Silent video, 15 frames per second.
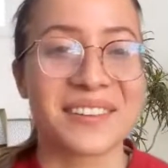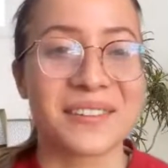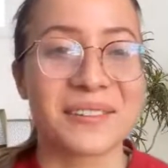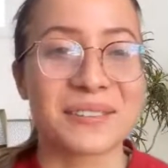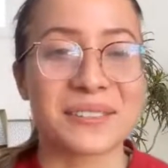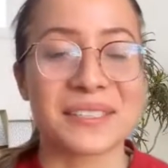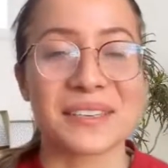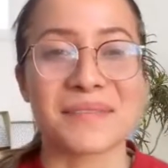
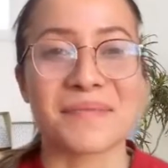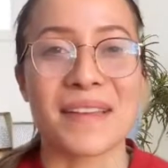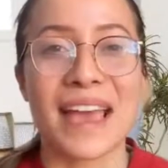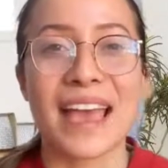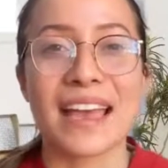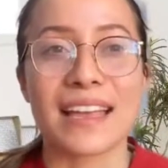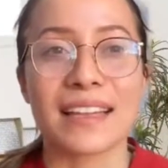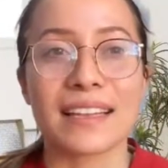Awesome.
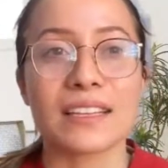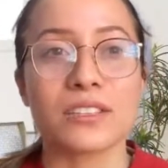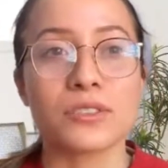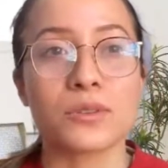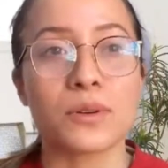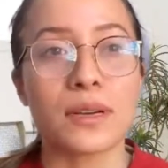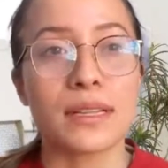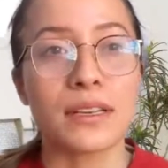And let's
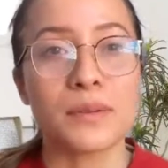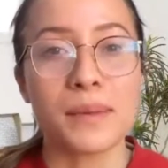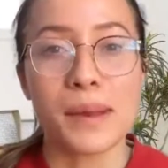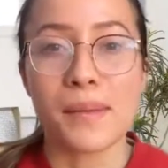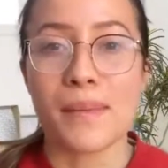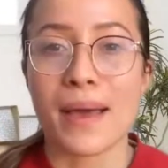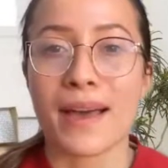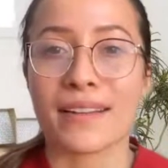talk a little bit
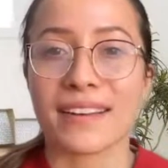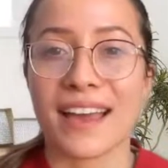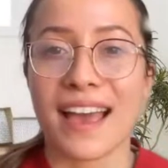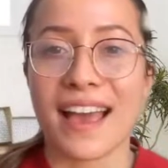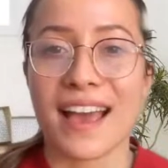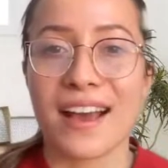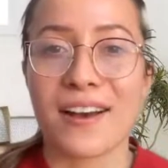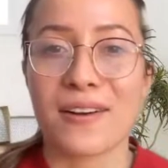about
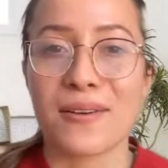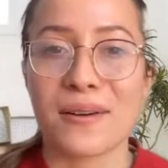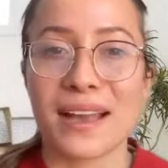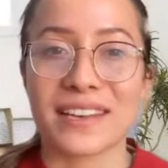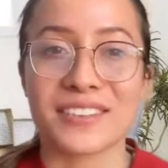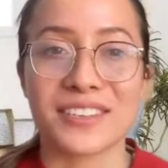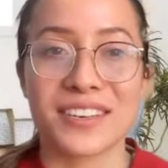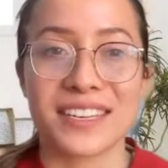how
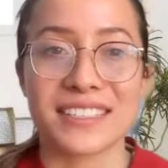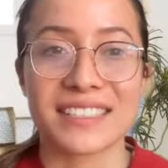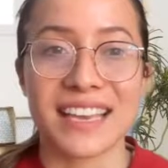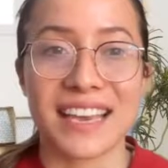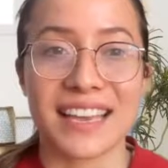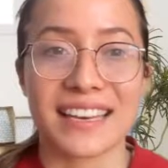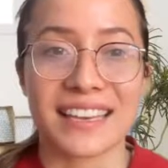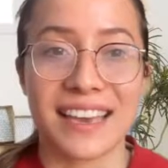engineers
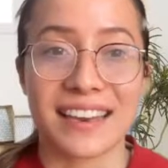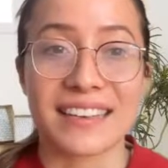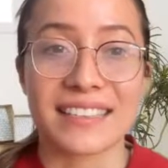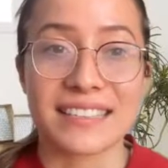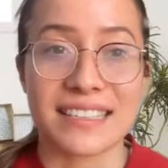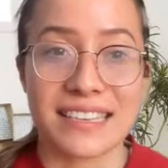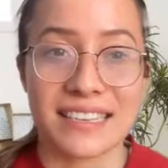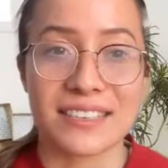can get
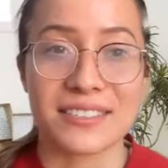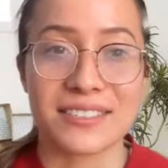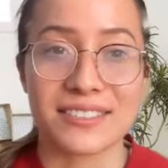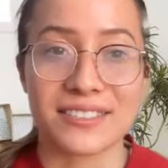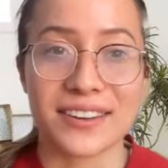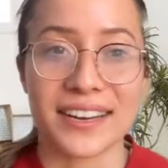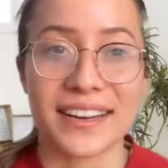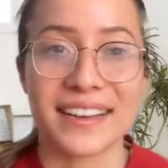into the
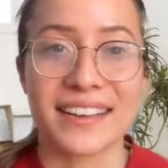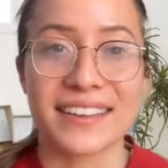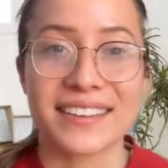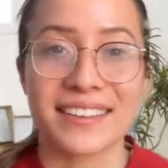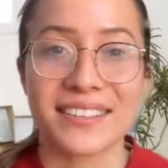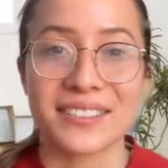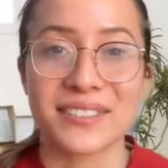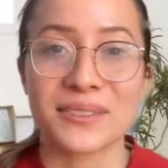industry.
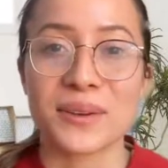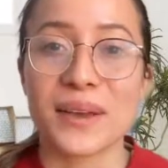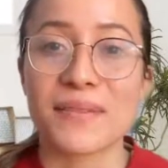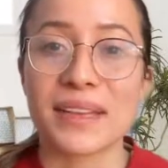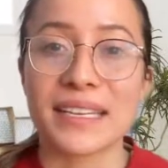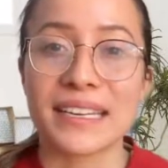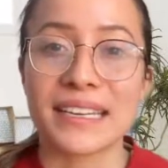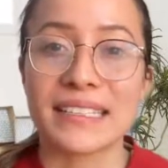Do you have
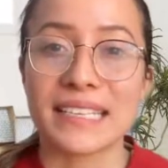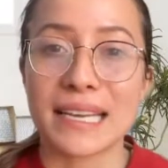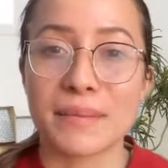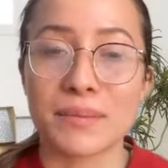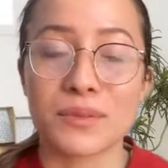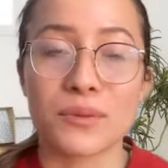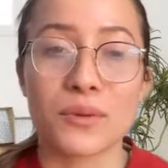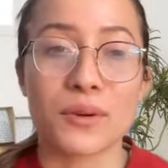any
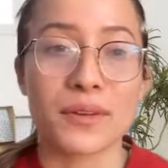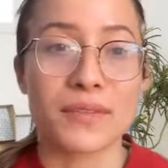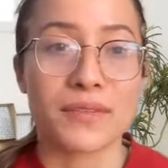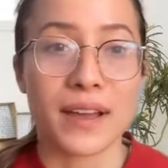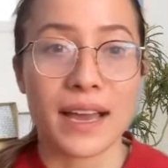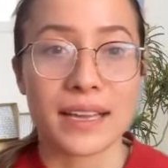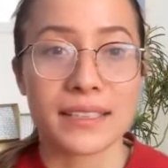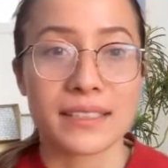tips or
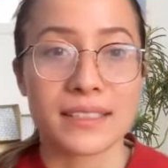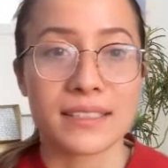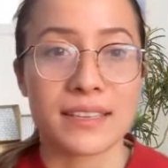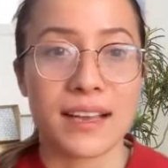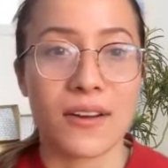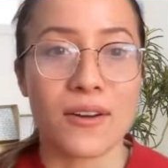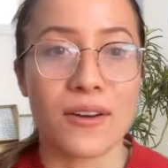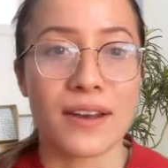advice
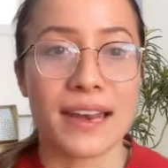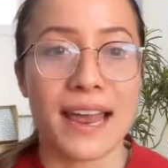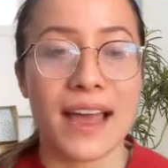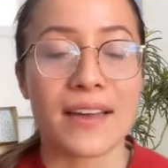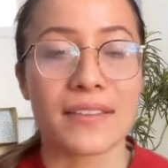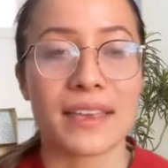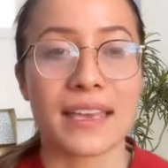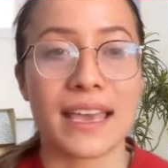on
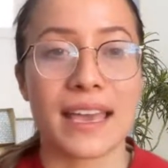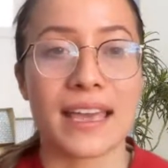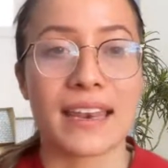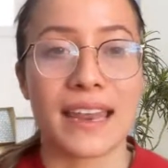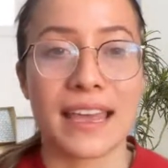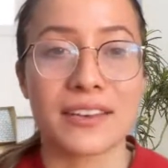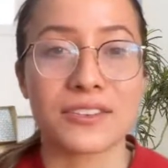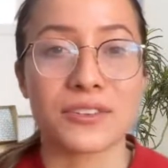how they can
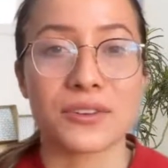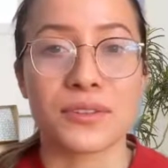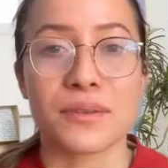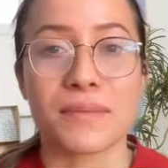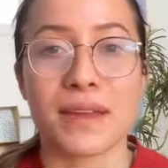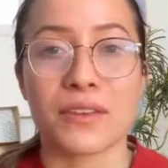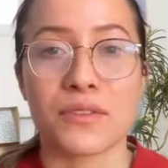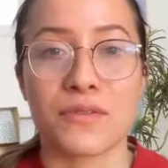enter the
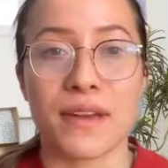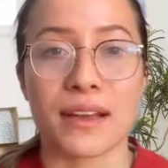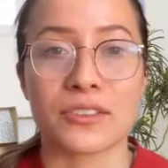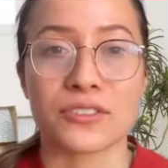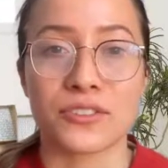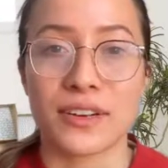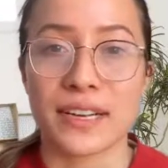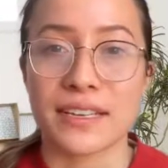
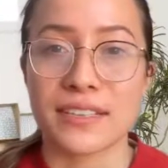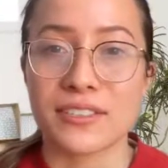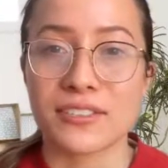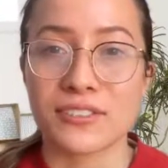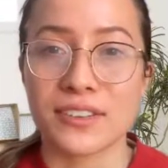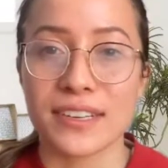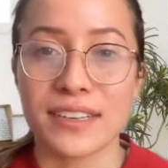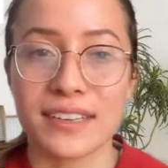manufacturing
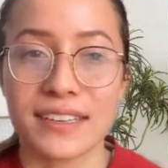industry?